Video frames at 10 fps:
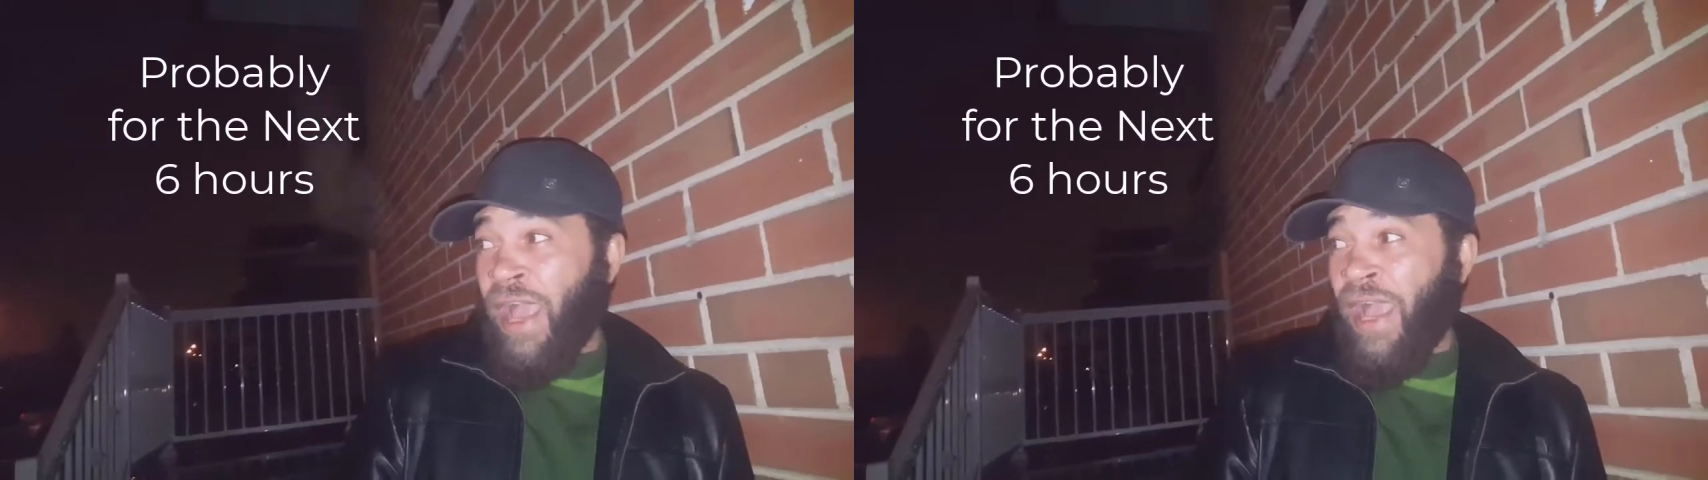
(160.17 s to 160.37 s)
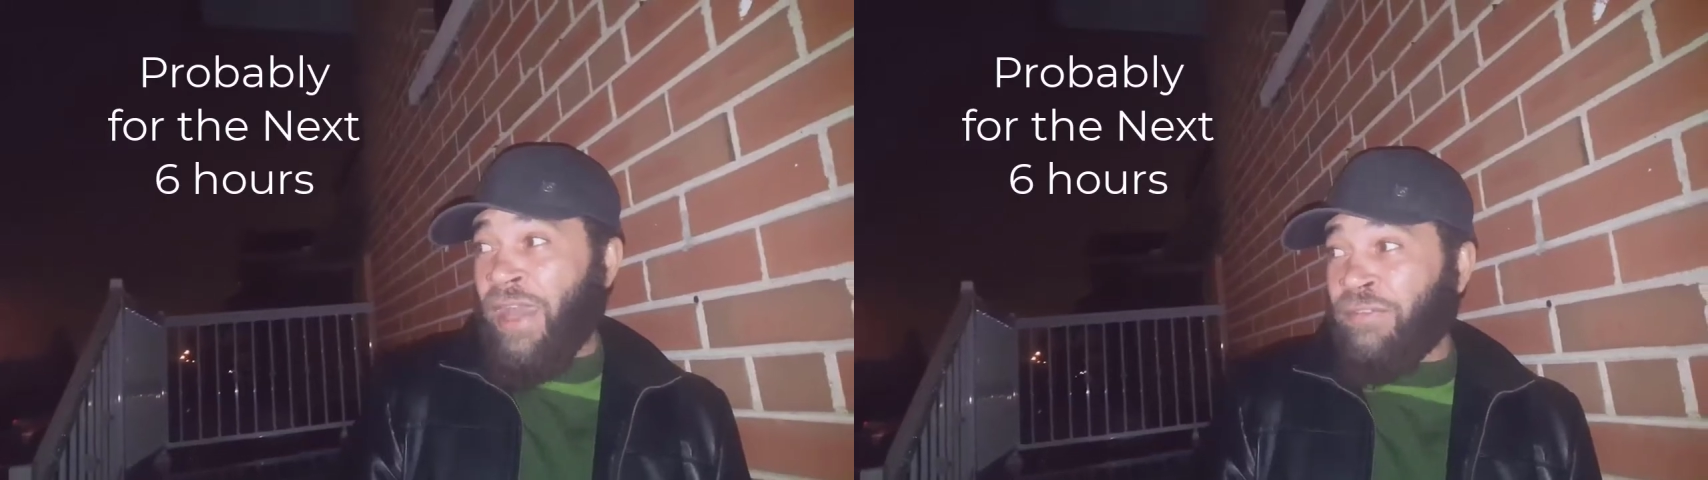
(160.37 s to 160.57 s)

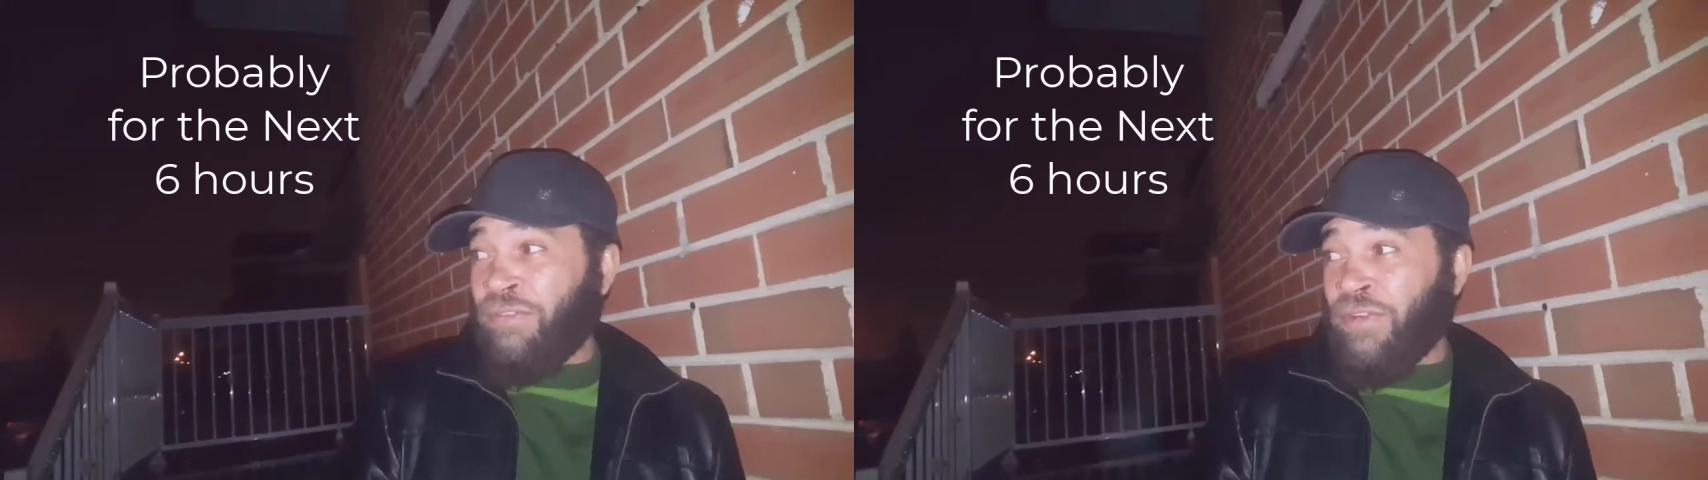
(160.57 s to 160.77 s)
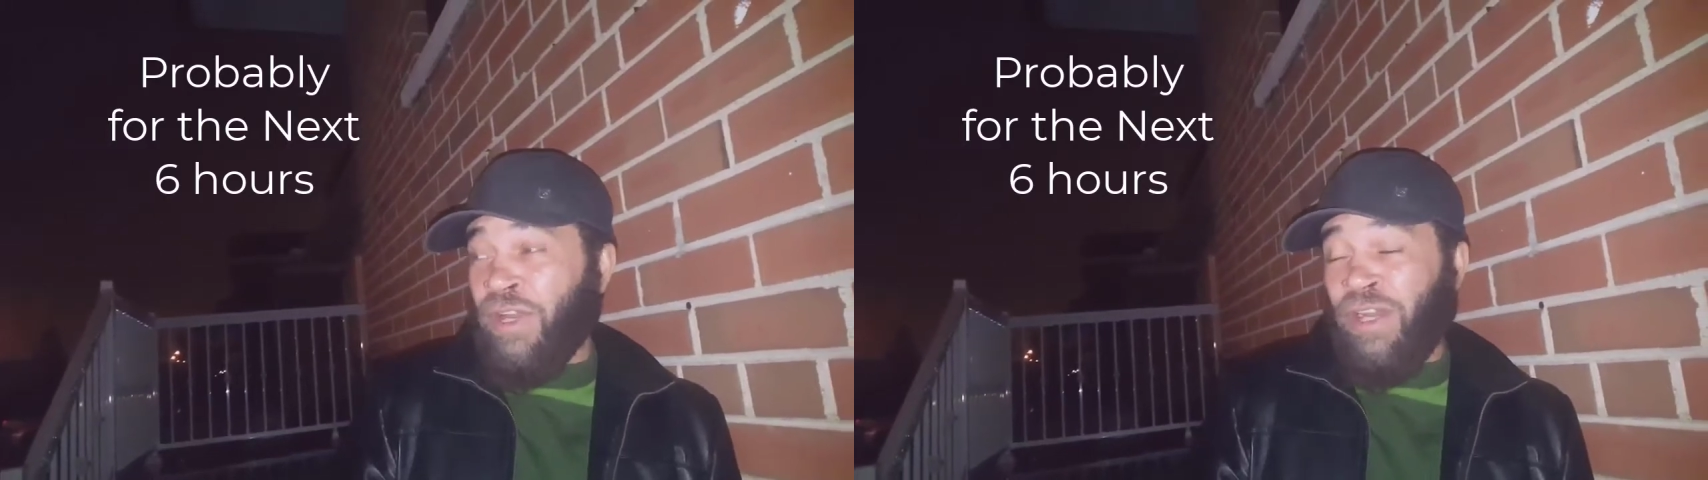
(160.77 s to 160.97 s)
and
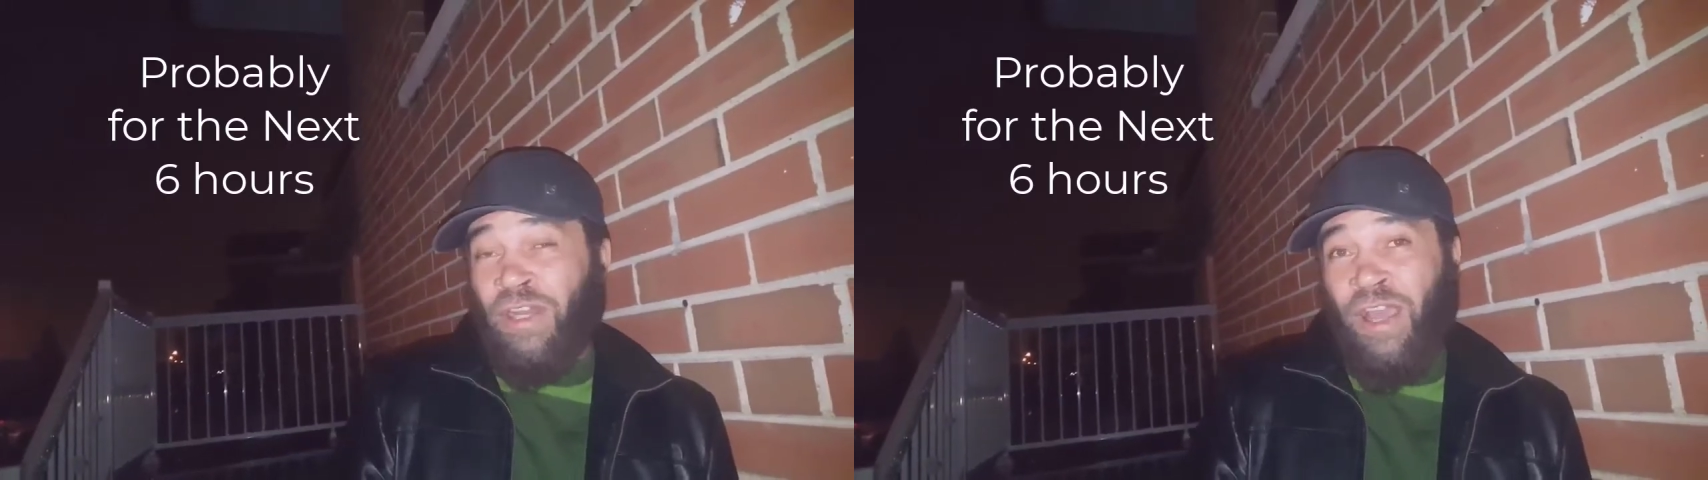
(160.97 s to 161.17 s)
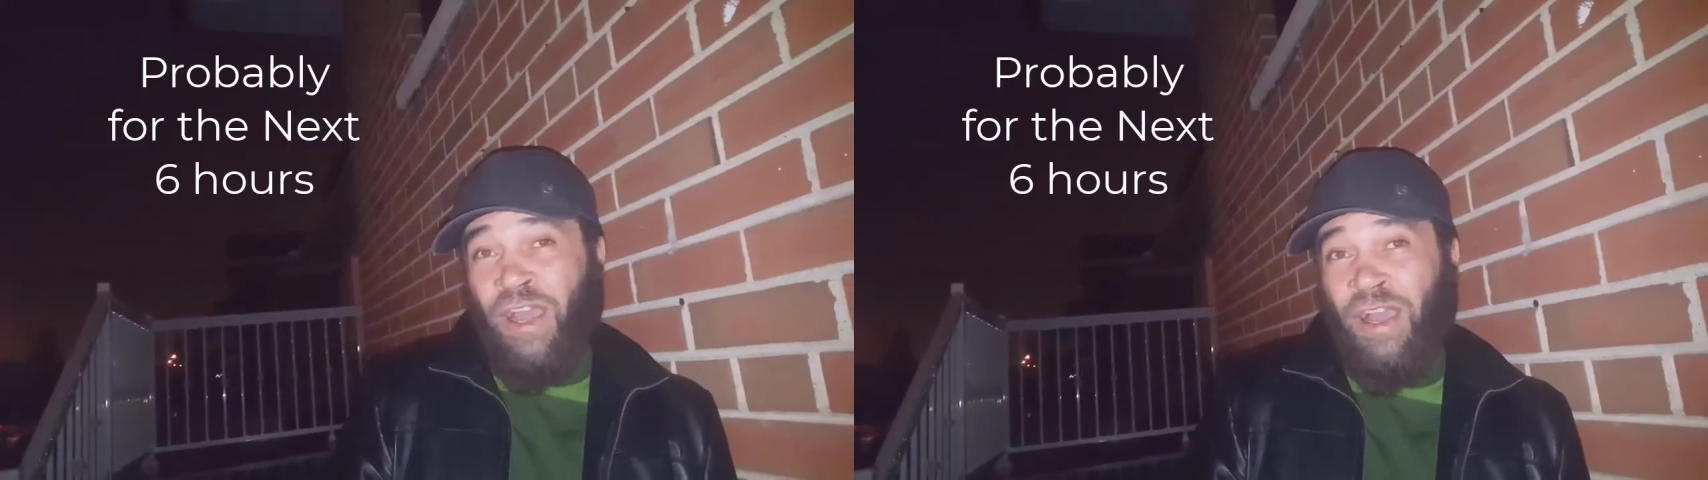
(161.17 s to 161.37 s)
for a
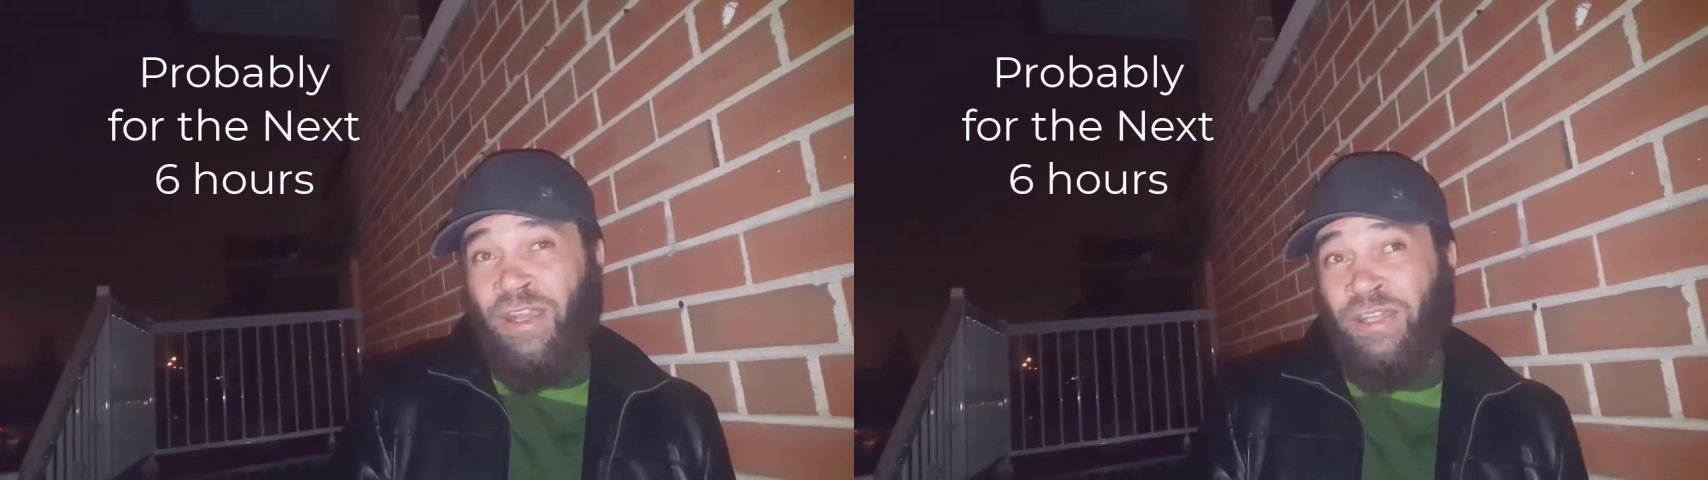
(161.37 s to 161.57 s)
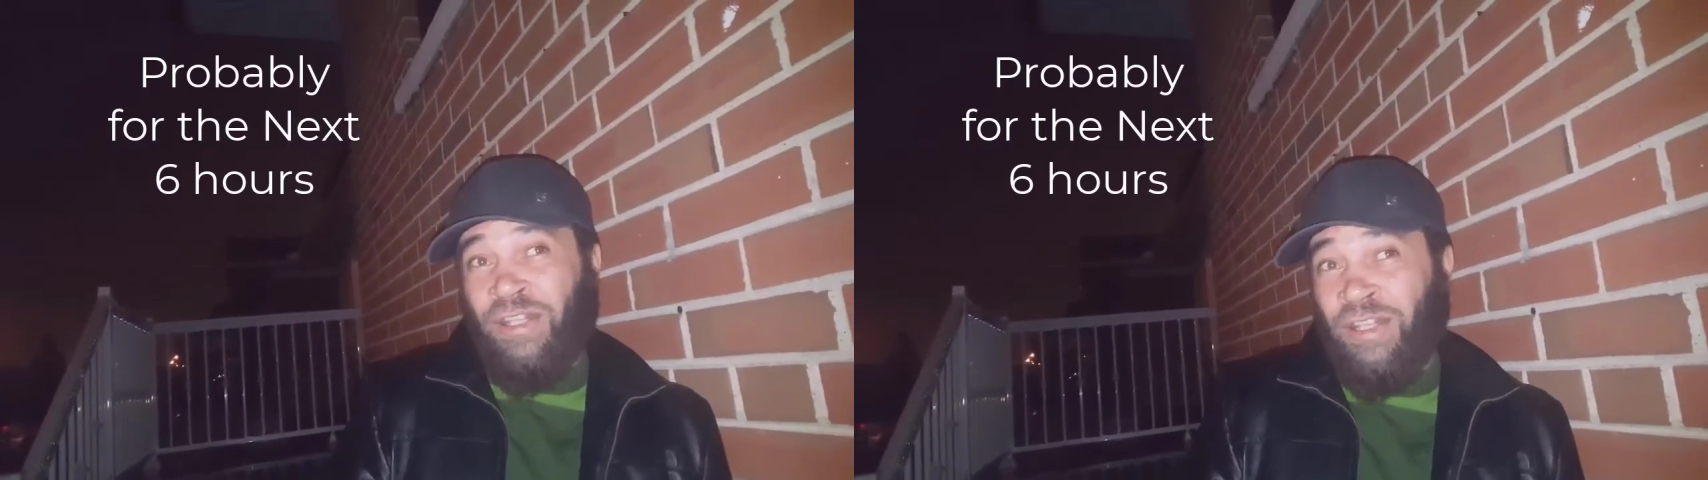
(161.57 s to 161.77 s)

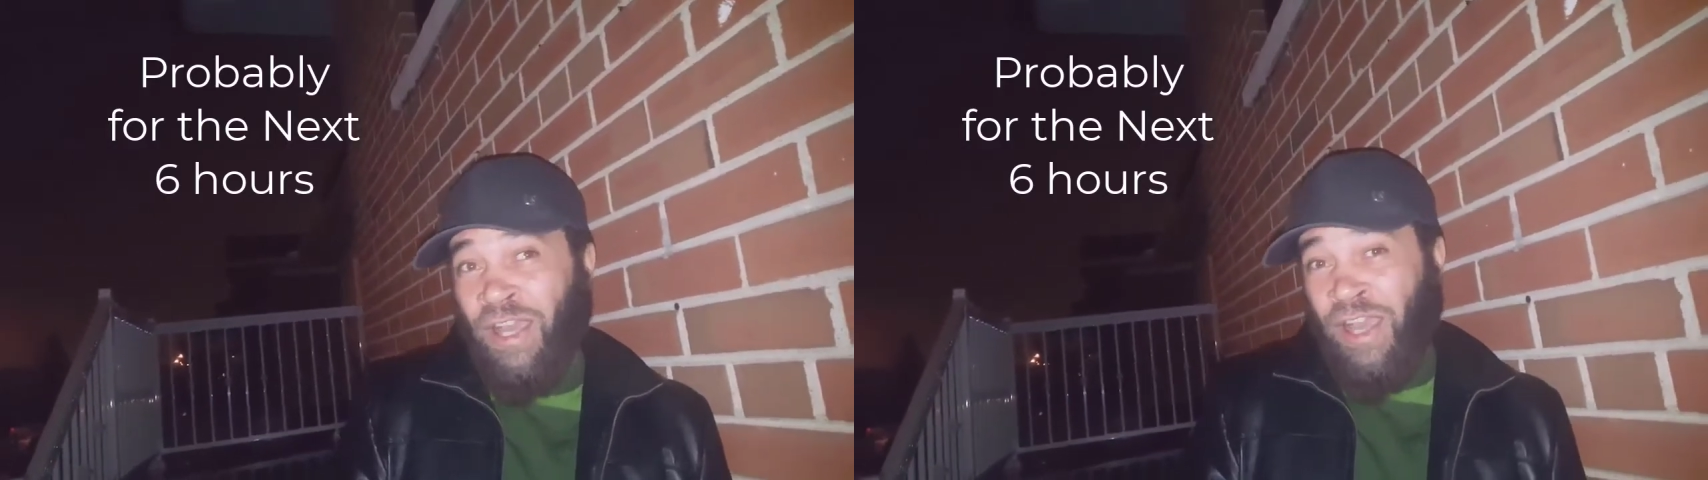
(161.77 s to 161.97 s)
long,